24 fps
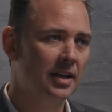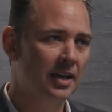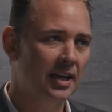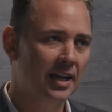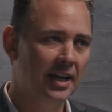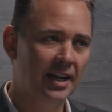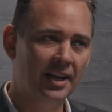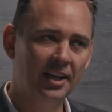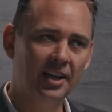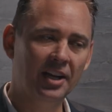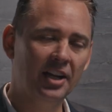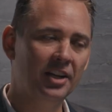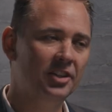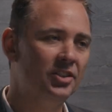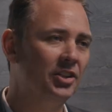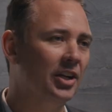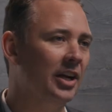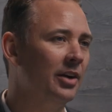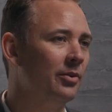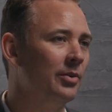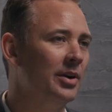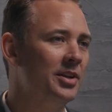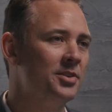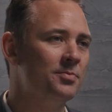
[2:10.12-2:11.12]
It
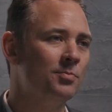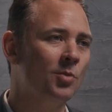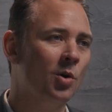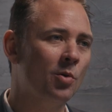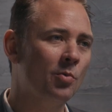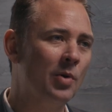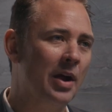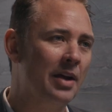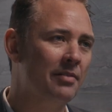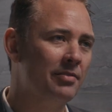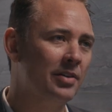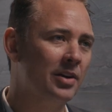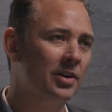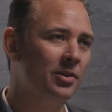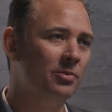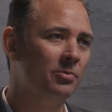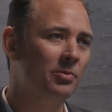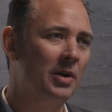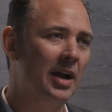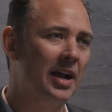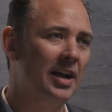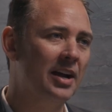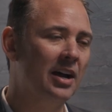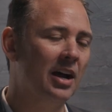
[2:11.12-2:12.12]
generates more revenue,
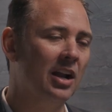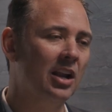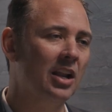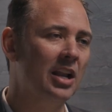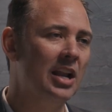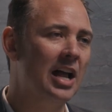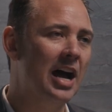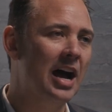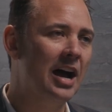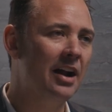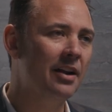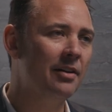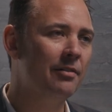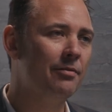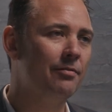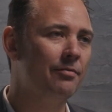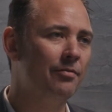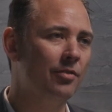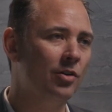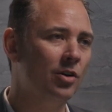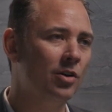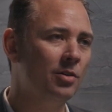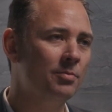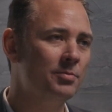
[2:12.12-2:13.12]
right? A lot of
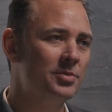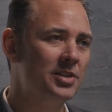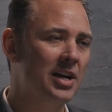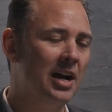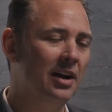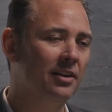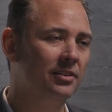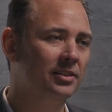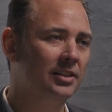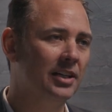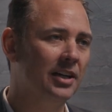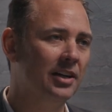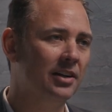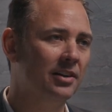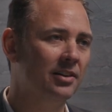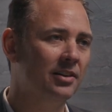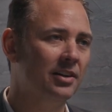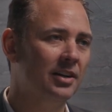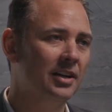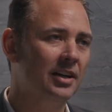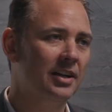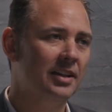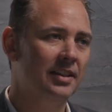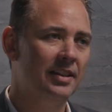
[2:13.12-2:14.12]
firms out there,
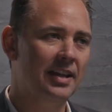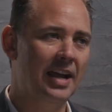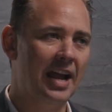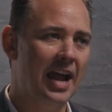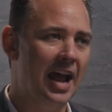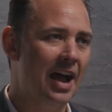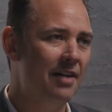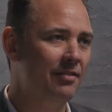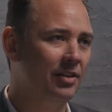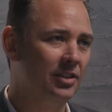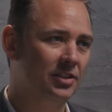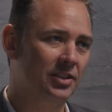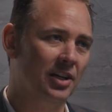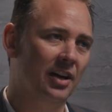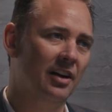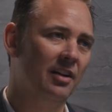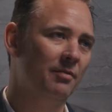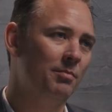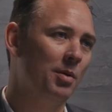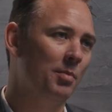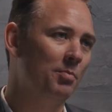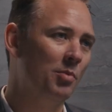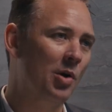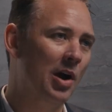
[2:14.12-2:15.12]
they have a ton of
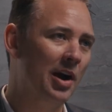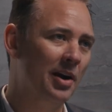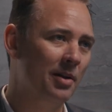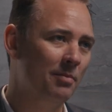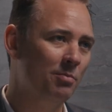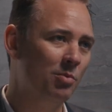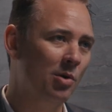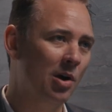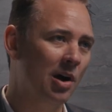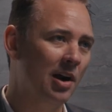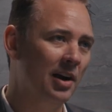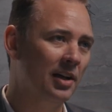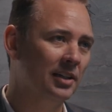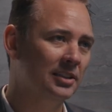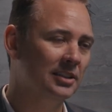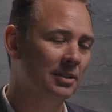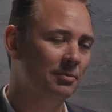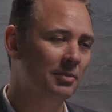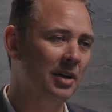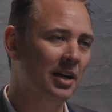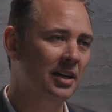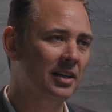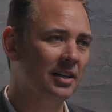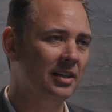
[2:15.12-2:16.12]
proprietary products. I'm
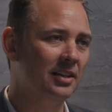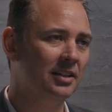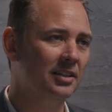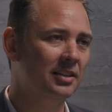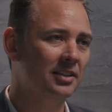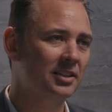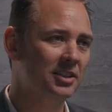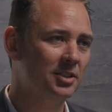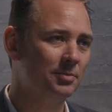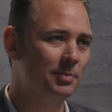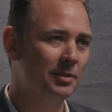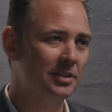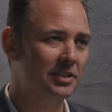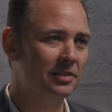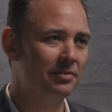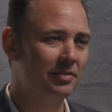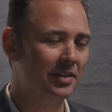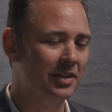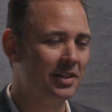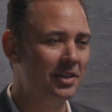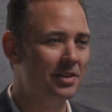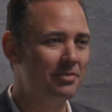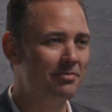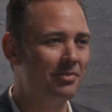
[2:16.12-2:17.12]
not going to
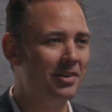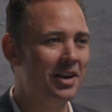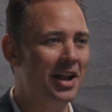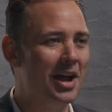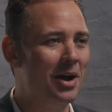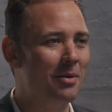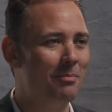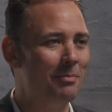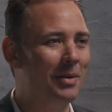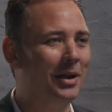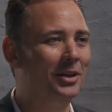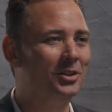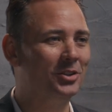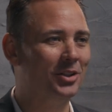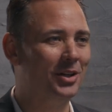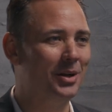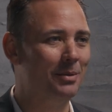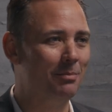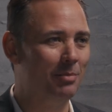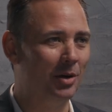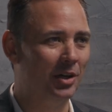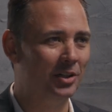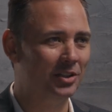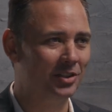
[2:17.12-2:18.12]
specifically for now mention a
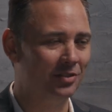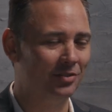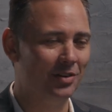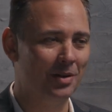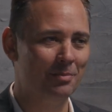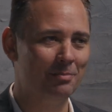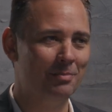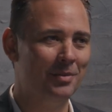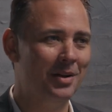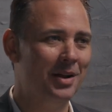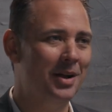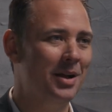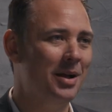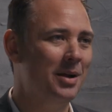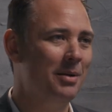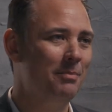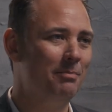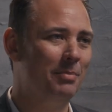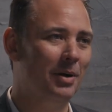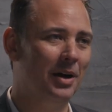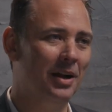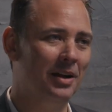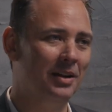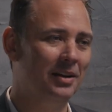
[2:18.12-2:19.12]
bunch of them,
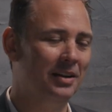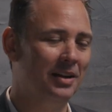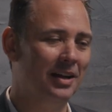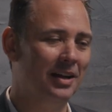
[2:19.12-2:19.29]
but